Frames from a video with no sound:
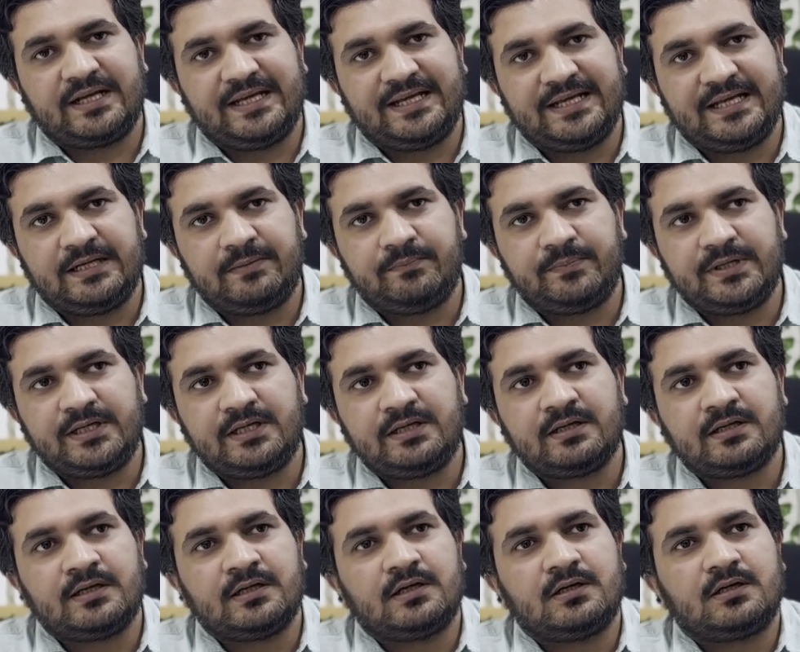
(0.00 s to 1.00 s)

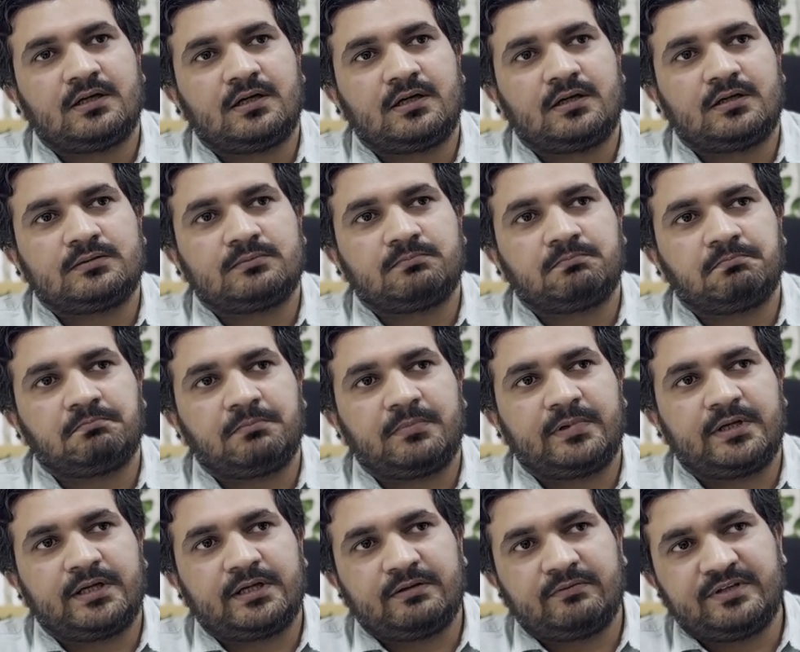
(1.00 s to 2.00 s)

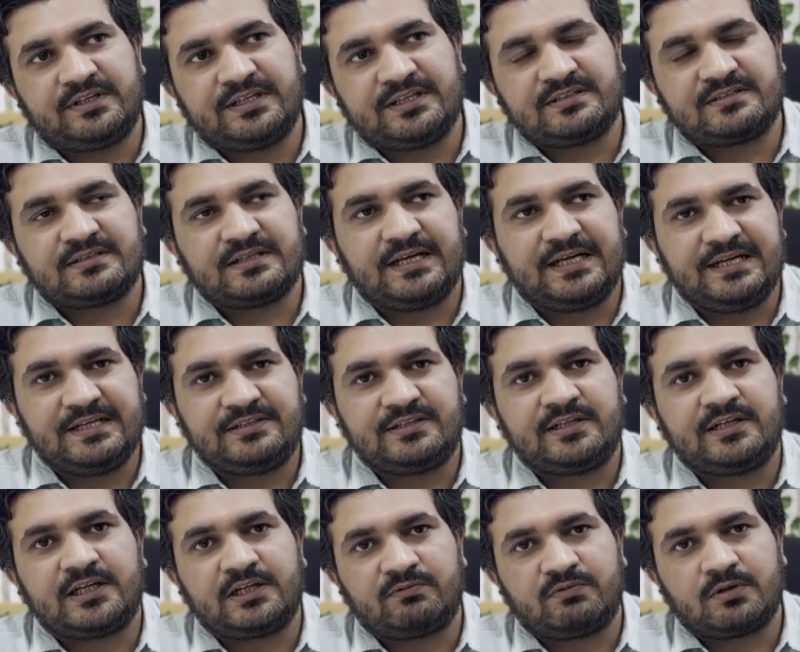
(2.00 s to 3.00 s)
ANP, it is
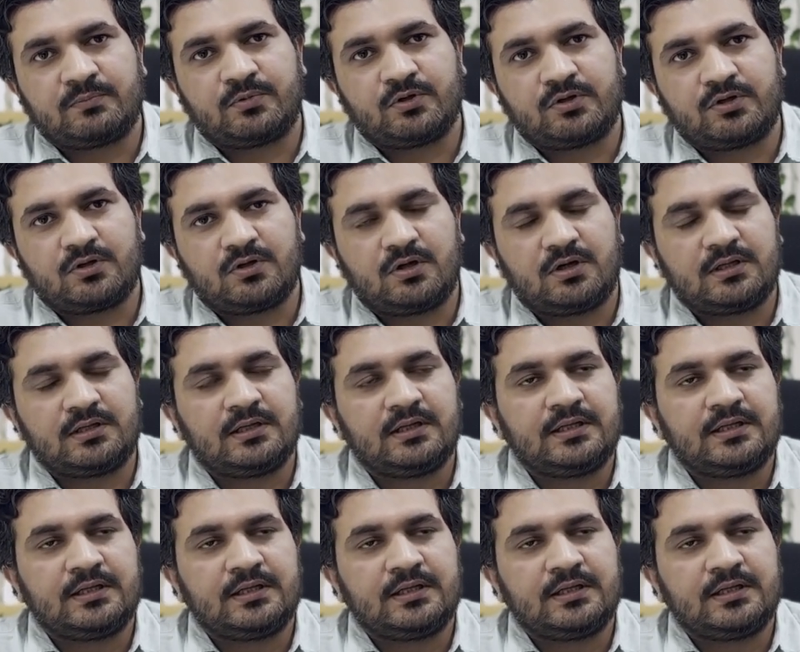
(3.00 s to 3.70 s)
Agent Network Protocol.